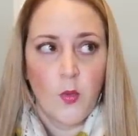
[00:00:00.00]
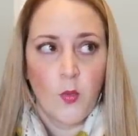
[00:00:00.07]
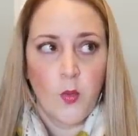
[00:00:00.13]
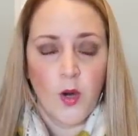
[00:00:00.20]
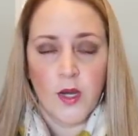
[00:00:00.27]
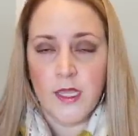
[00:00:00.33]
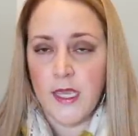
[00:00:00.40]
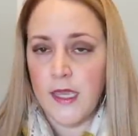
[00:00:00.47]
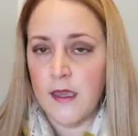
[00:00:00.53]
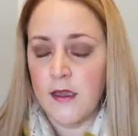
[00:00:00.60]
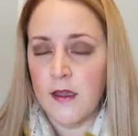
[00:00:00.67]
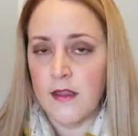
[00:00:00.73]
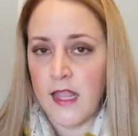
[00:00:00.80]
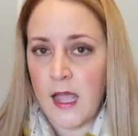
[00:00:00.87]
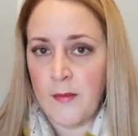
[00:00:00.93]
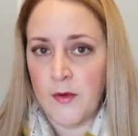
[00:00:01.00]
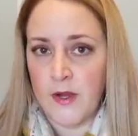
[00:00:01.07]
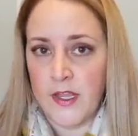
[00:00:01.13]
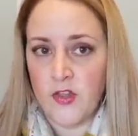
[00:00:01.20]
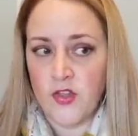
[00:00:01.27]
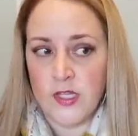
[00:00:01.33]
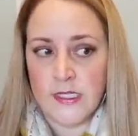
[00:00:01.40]
working
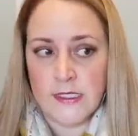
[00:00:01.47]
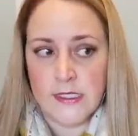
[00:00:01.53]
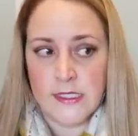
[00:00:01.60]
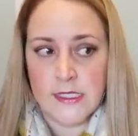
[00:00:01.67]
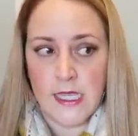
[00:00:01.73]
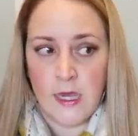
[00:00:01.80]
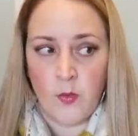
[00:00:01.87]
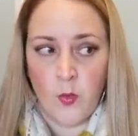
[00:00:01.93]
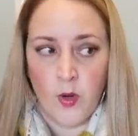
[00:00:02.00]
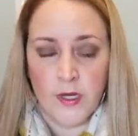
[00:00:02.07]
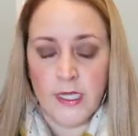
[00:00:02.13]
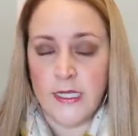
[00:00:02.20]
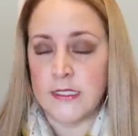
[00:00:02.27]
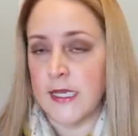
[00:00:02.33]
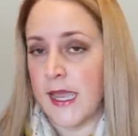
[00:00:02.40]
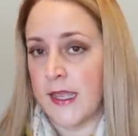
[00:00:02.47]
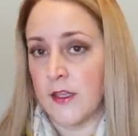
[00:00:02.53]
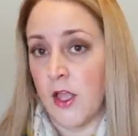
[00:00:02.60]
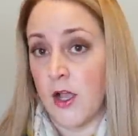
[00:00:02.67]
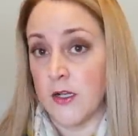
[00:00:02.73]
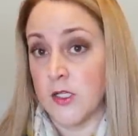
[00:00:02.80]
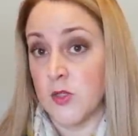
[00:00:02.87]
collaborations and working
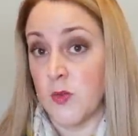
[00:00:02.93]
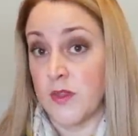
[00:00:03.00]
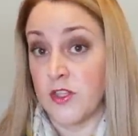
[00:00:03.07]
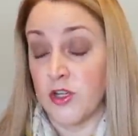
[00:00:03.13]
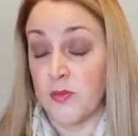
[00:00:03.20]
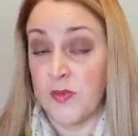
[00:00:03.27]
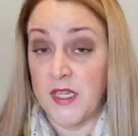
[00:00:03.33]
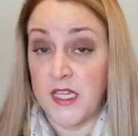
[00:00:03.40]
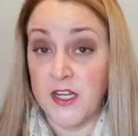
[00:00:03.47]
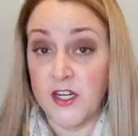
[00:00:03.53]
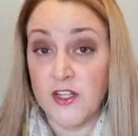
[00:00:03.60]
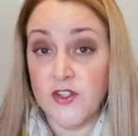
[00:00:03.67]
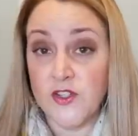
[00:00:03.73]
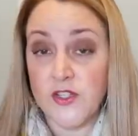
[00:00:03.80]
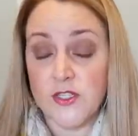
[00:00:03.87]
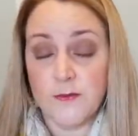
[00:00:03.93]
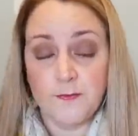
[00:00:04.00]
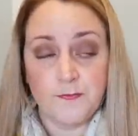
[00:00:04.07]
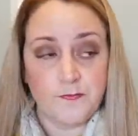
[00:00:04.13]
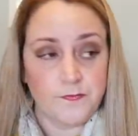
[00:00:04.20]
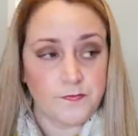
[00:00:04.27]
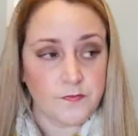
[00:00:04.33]
dialogues with your peers
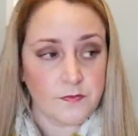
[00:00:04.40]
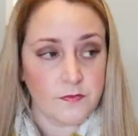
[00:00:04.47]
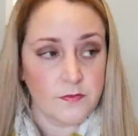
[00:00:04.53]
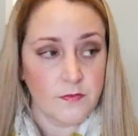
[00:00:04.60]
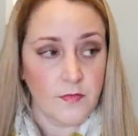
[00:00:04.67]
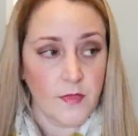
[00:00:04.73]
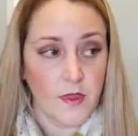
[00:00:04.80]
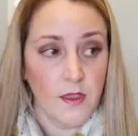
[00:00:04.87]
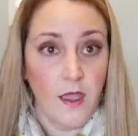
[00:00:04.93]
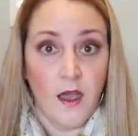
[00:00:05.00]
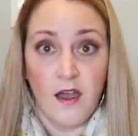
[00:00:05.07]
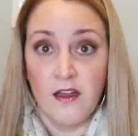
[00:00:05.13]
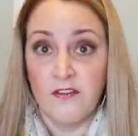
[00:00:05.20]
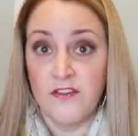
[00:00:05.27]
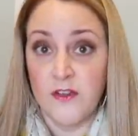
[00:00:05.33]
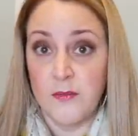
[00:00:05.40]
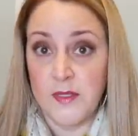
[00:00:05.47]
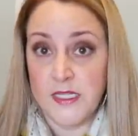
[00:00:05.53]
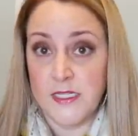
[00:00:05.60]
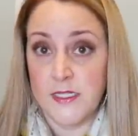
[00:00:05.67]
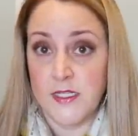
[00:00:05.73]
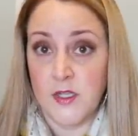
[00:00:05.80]
of
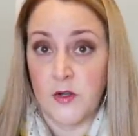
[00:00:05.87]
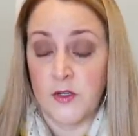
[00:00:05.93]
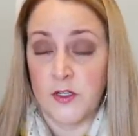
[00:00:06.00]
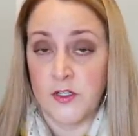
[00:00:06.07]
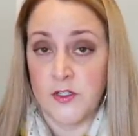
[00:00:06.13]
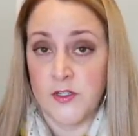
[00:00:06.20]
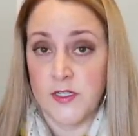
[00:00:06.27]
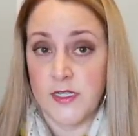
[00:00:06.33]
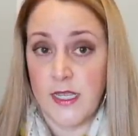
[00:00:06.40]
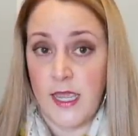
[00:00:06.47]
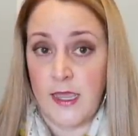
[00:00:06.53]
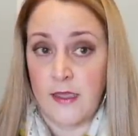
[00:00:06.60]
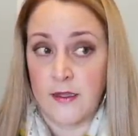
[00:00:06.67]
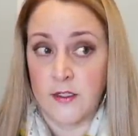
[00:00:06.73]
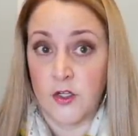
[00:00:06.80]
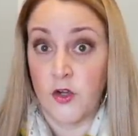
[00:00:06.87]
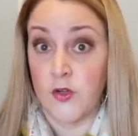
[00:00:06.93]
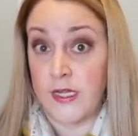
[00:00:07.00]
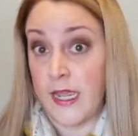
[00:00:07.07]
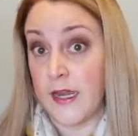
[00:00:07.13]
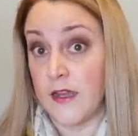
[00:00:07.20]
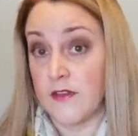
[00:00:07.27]
business owners and
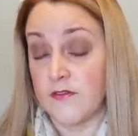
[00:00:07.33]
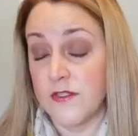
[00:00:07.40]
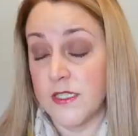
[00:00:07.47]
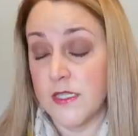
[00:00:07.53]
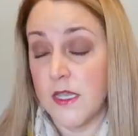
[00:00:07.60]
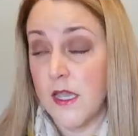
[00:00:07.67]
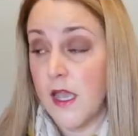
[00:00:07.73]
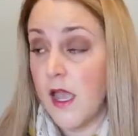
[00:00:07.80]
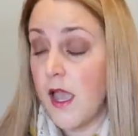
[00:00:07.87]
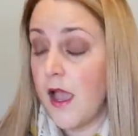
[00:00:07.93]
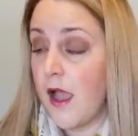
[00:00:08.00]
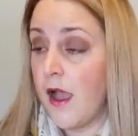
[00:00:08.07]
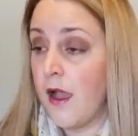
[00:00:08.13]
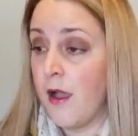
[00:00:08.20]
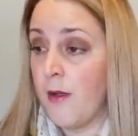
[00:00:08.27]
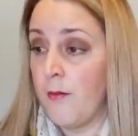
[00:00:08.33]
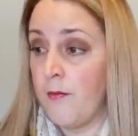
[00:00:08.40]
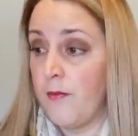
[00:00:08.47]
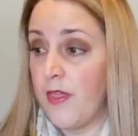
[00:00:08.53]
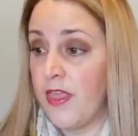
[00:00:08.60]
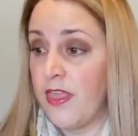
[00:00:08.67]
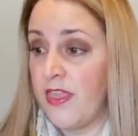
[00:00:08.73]
creatives.
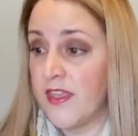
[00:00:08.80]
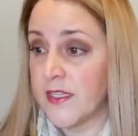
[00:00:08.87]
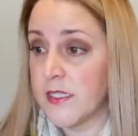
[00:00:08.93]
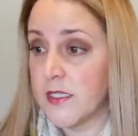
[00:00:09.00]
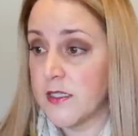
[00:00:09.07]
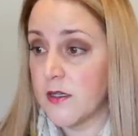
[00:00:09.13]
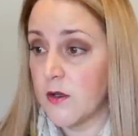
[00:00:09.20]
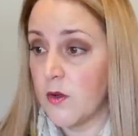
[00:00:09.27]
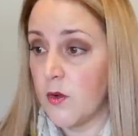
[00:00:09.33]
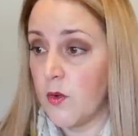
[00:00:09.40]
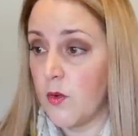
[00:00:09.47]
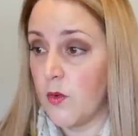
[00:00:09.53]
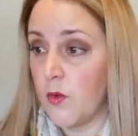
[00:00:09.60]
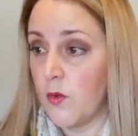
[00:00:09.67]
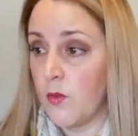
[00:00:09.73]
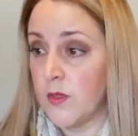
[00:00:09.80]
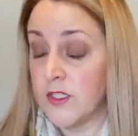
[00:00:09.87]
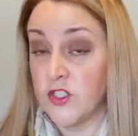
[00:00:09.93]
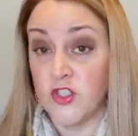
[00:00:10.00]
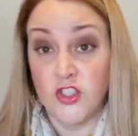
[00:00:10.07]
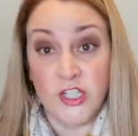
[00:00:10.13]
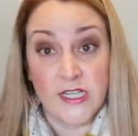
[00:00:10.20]
This
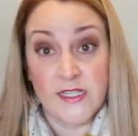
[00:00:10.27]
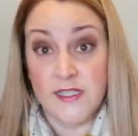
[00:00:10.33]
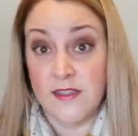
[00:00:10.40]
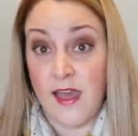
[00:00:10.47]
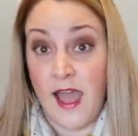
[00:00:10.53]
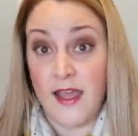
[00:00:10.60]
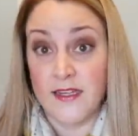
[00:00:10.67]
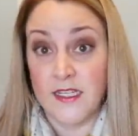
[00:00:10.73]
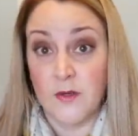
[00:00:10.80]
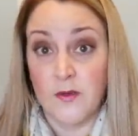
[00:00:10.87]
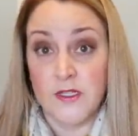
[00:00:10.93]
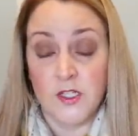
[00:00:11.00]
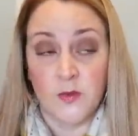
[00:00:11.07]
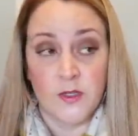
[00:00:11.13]
was just that. It was a